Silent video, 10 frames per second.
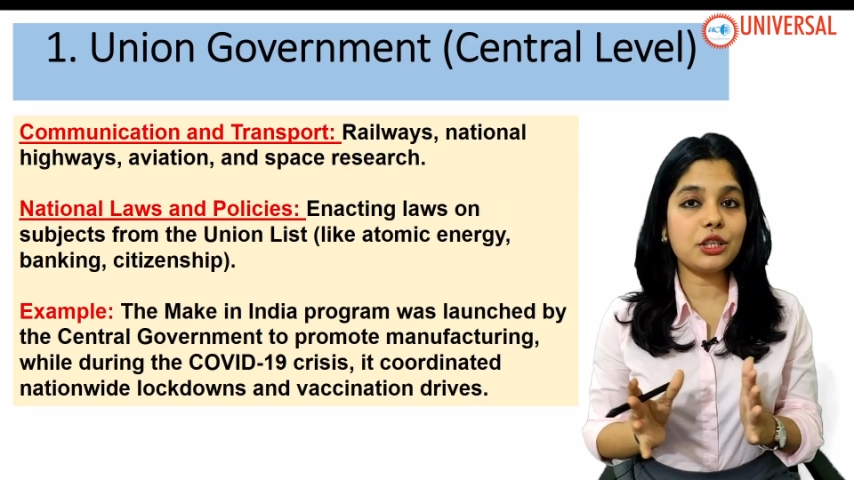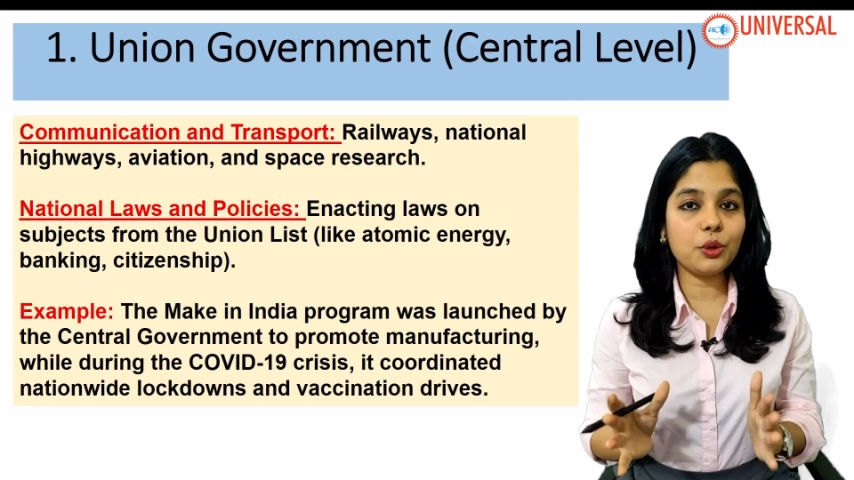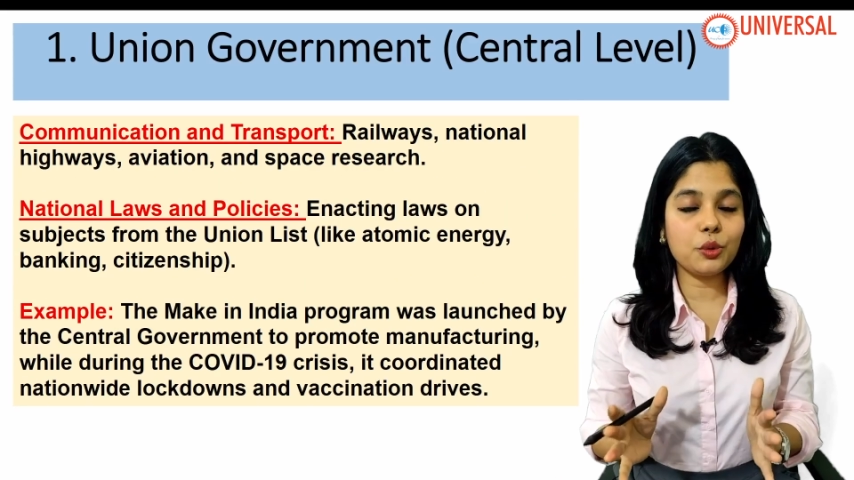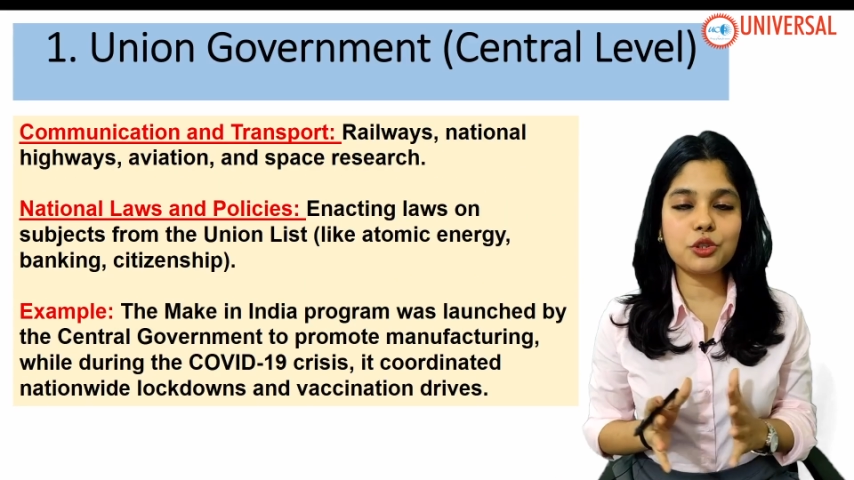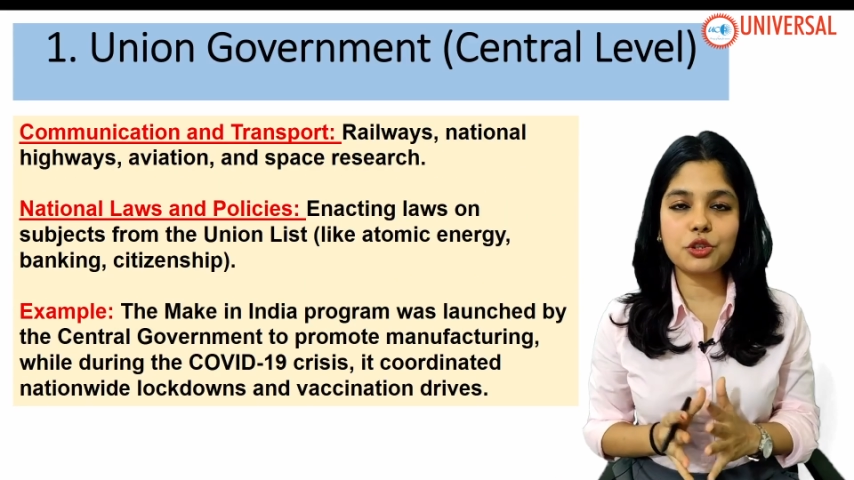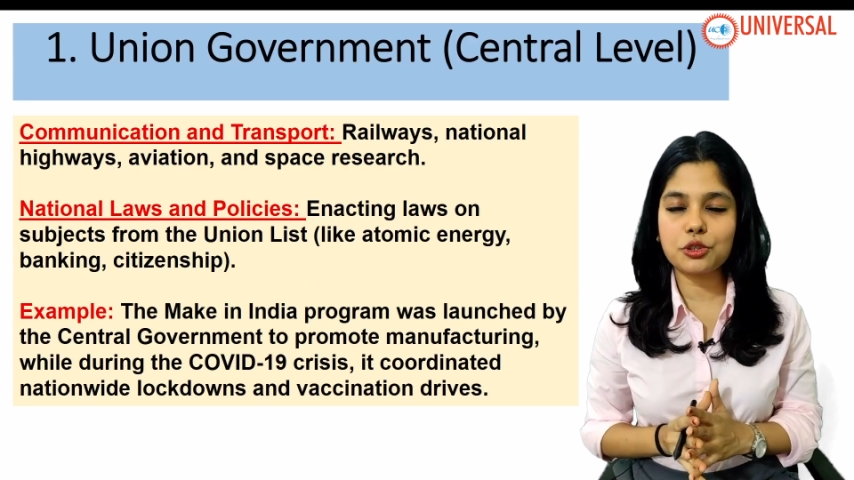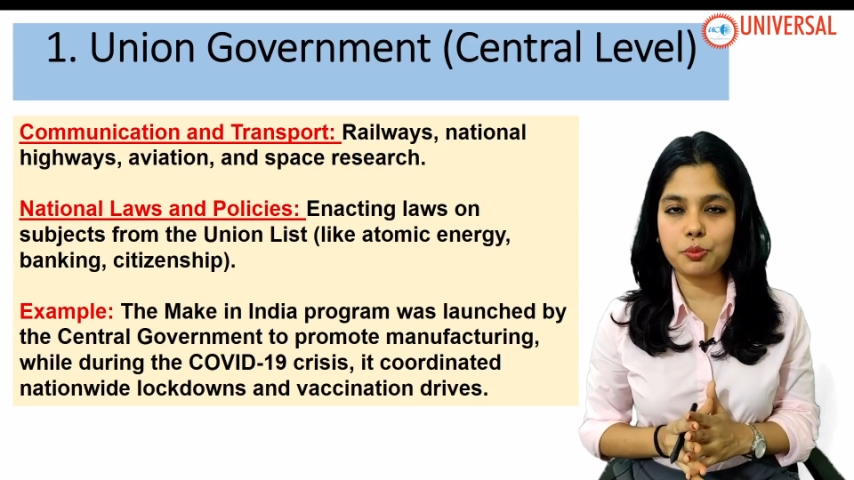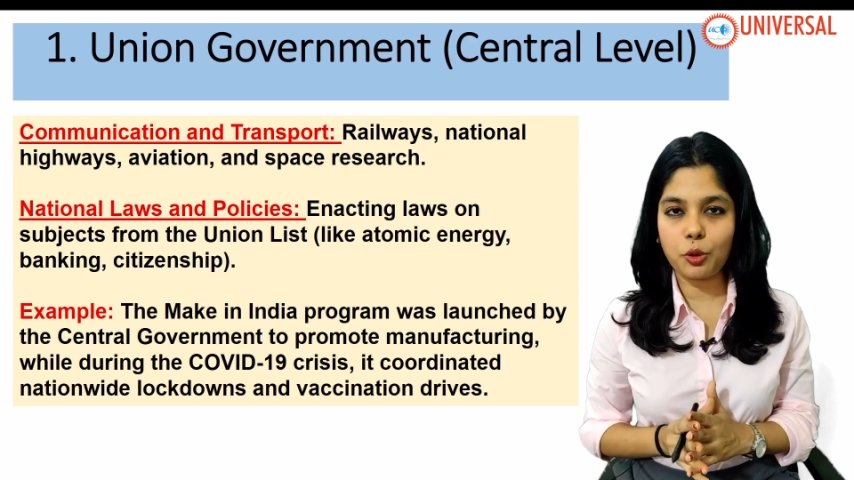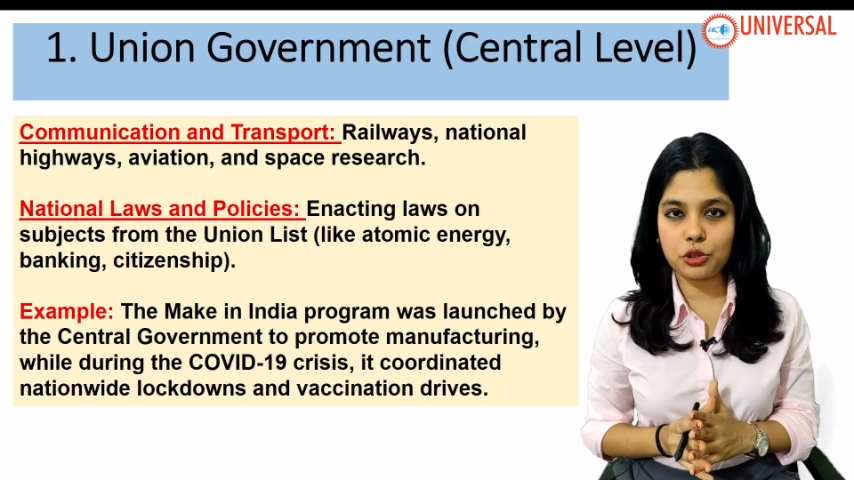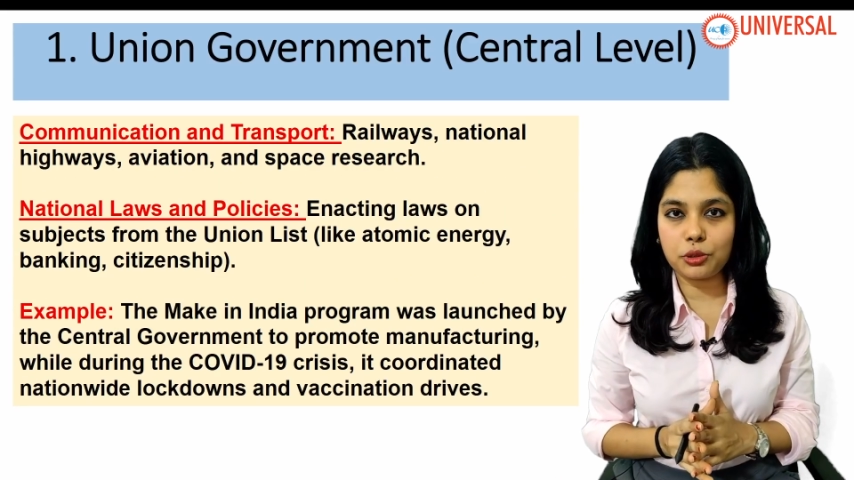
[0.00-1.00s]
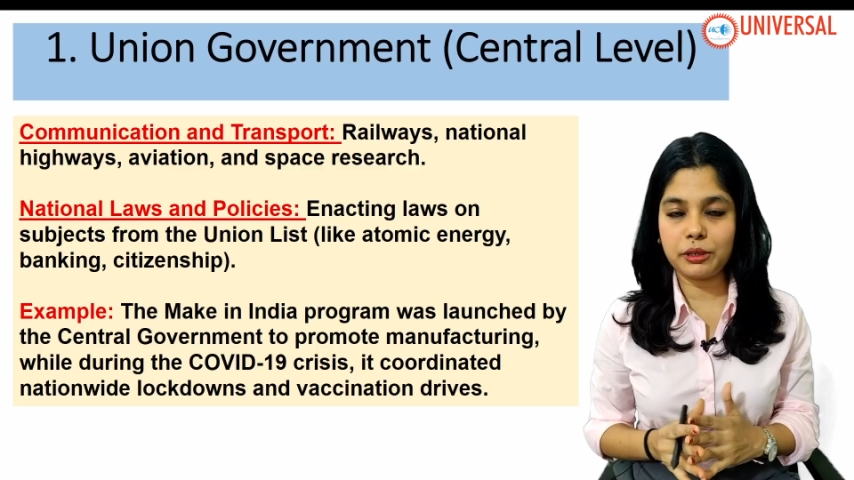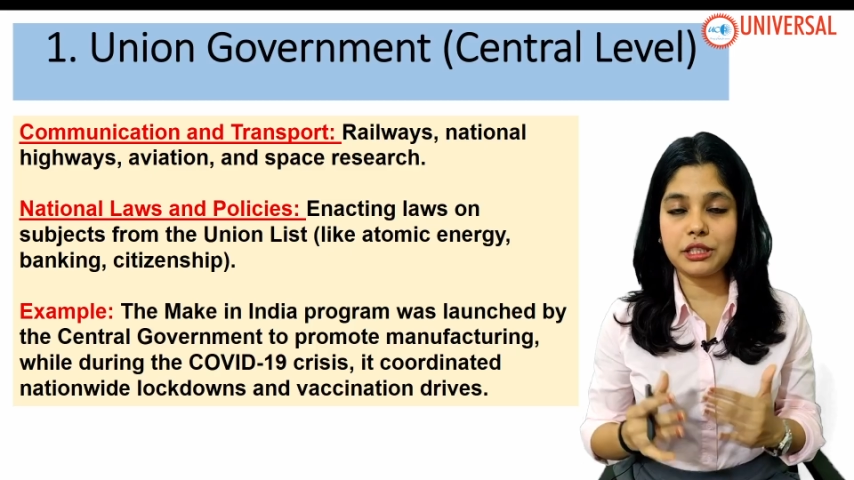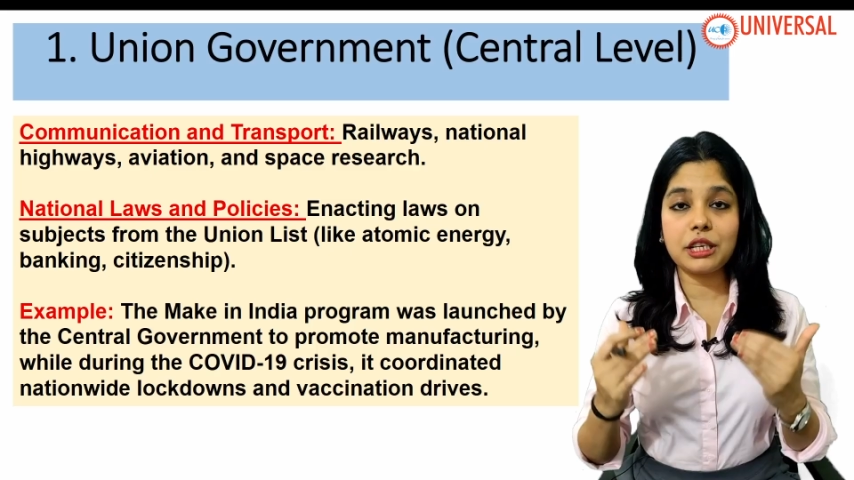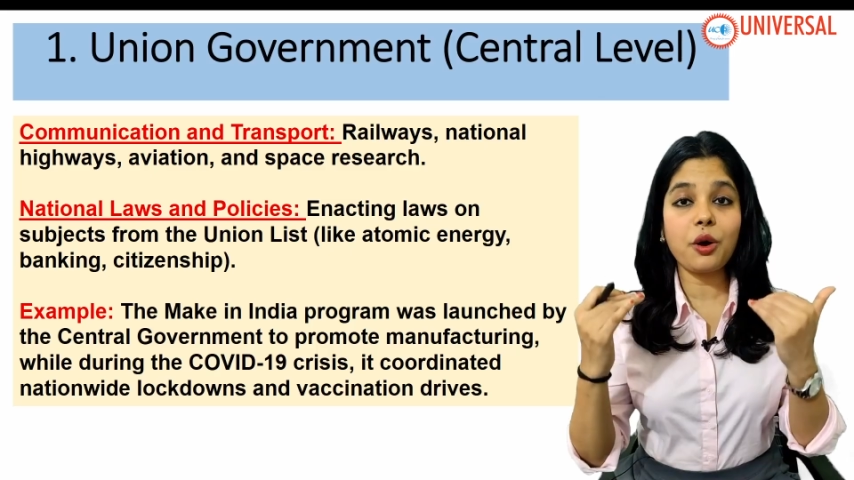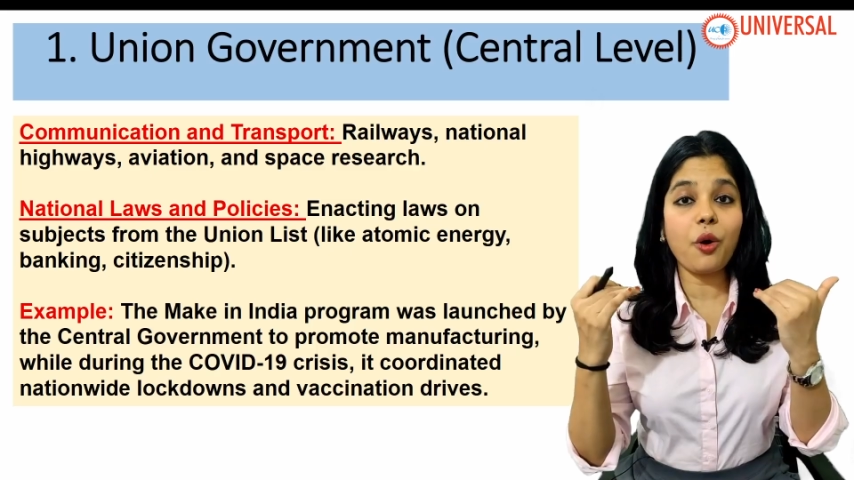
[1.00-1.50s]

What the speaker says: huge responsibility